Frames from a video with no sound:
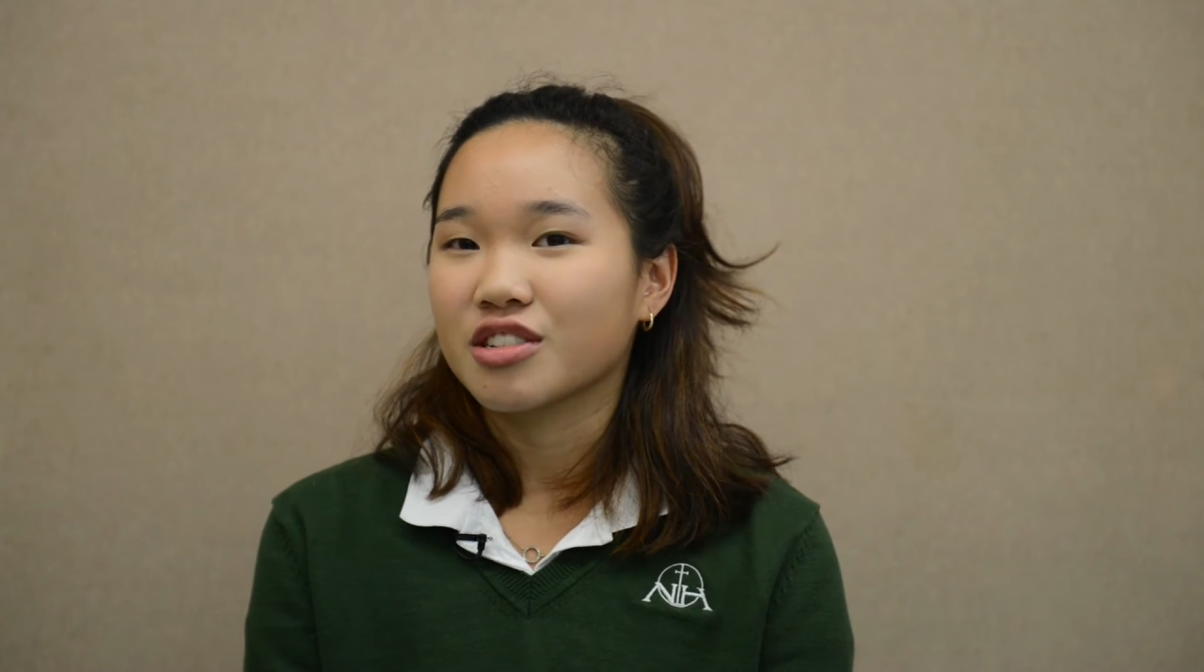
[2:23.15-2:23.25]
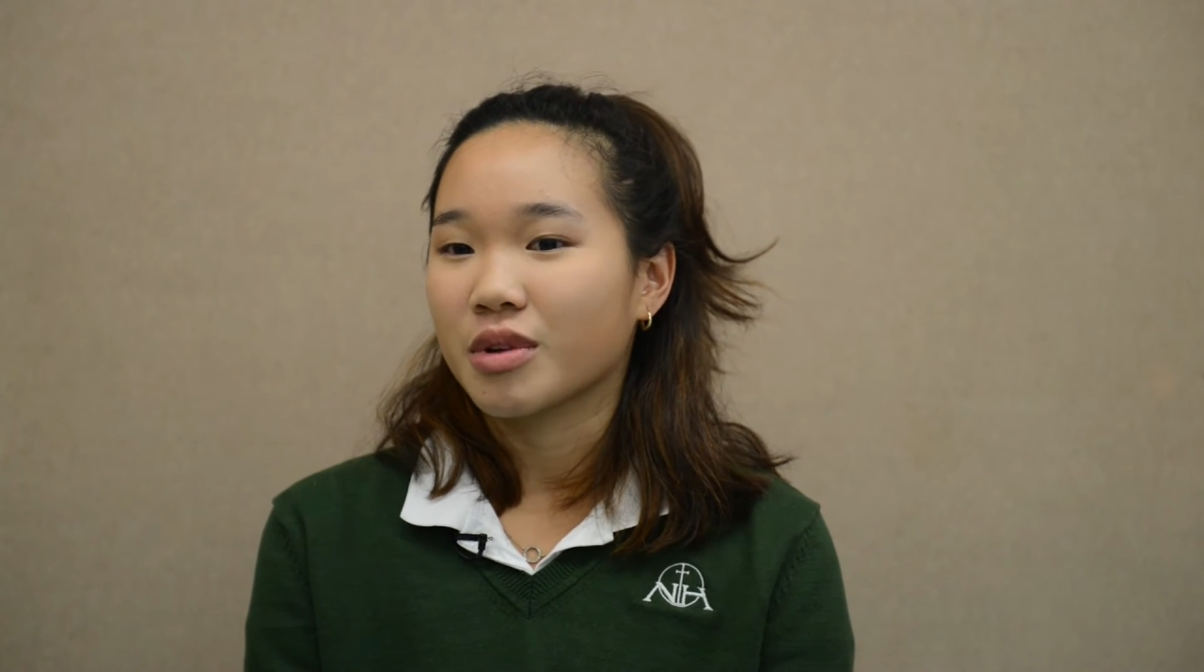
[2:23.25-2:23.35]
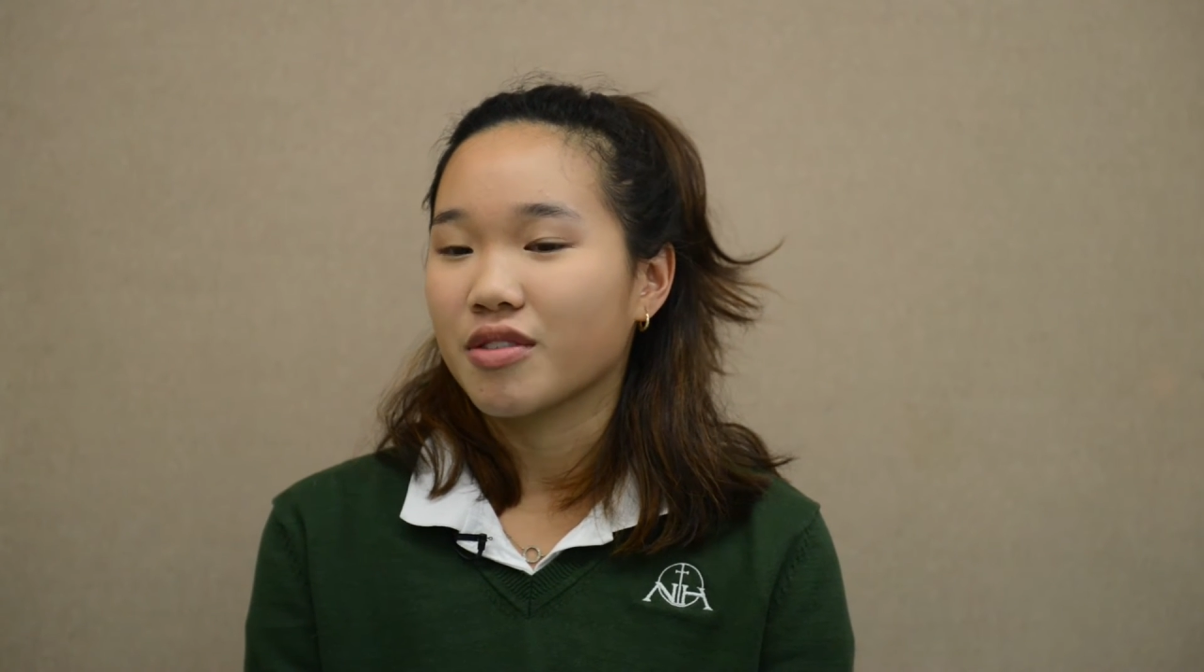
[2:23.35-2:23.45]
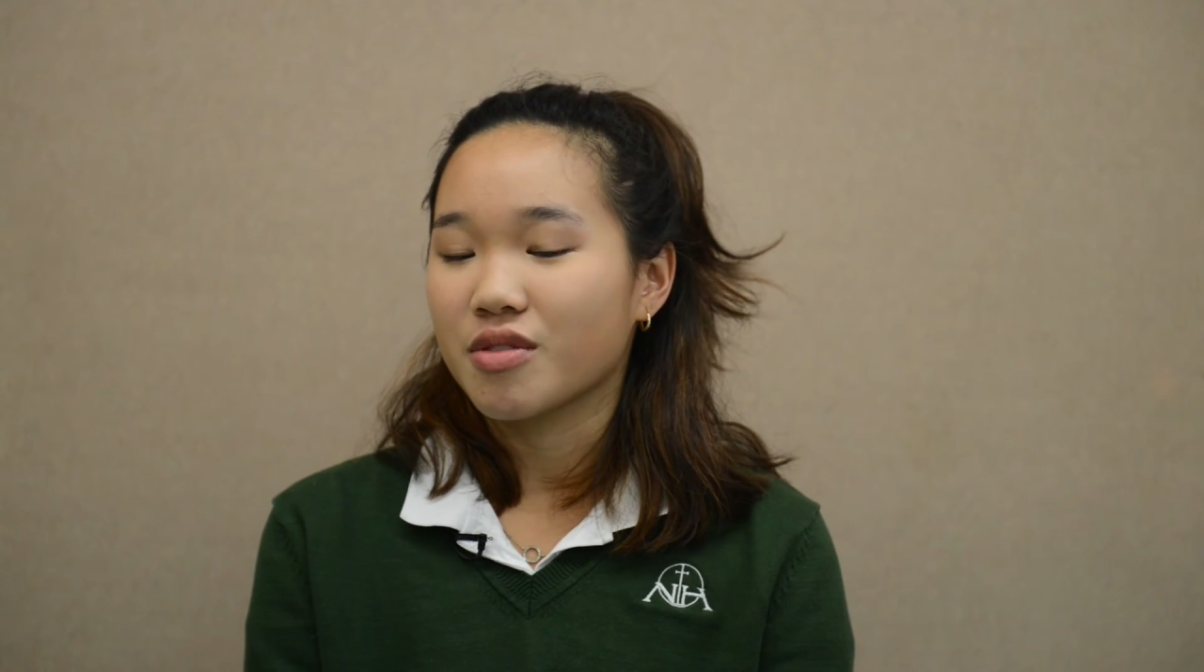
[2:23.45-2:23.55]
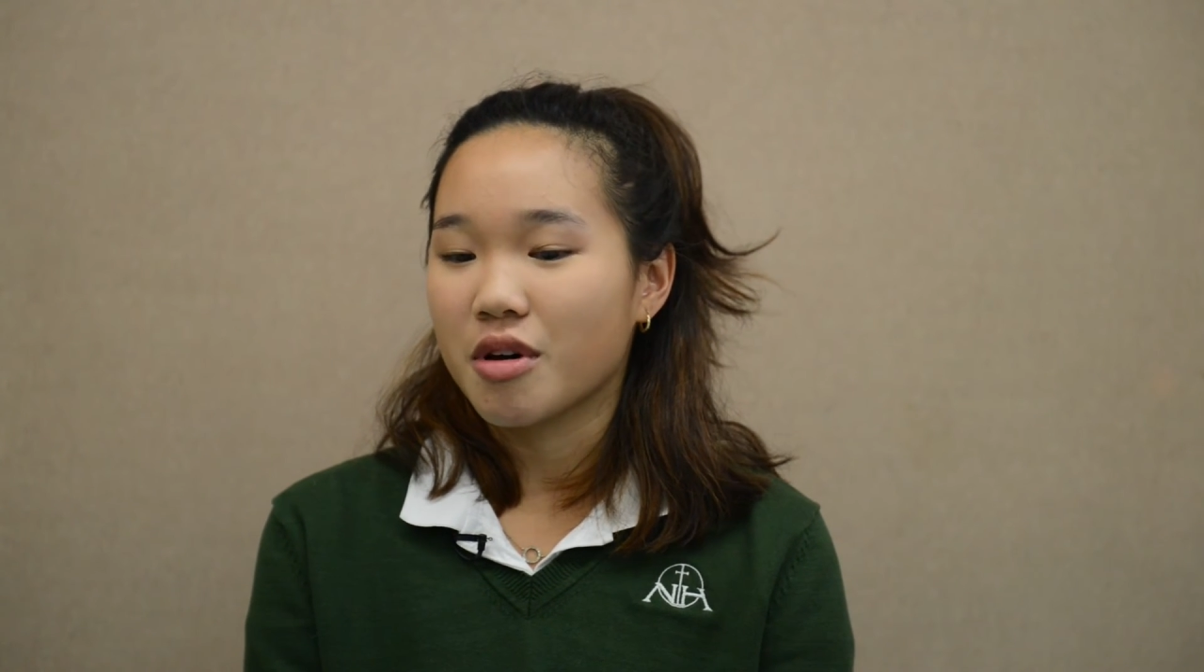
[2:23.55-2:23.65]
is one of the